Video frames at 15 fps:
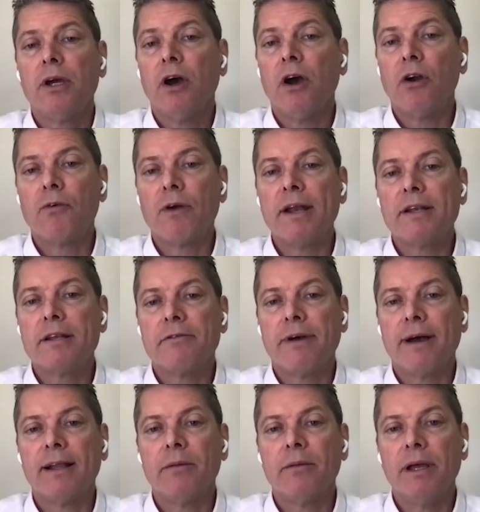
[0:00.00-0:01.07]
a great
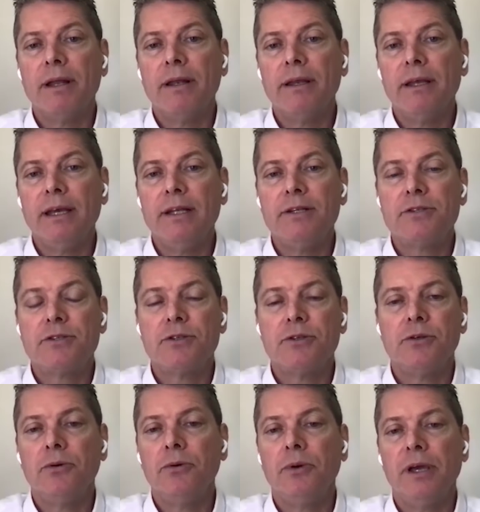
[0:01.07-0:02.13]
development
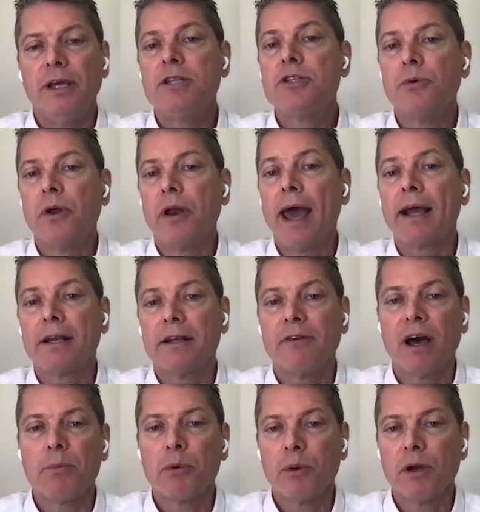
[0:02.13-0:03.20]
into an active
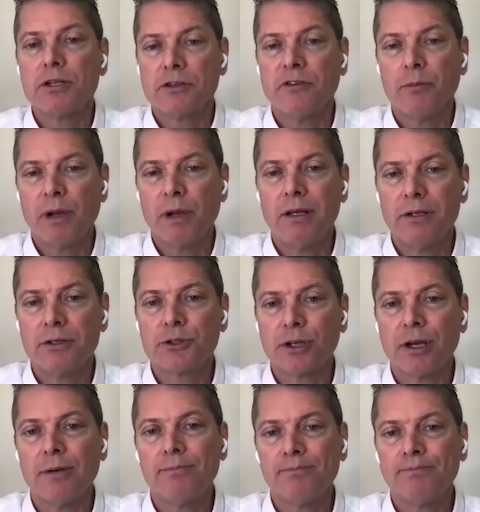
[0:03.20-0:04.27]
operation for many years to
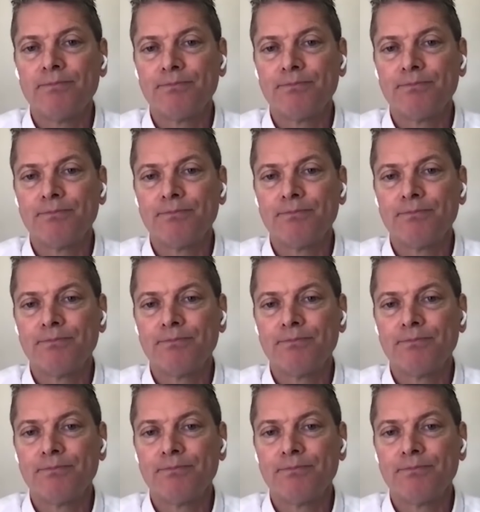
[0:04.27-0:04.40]
come.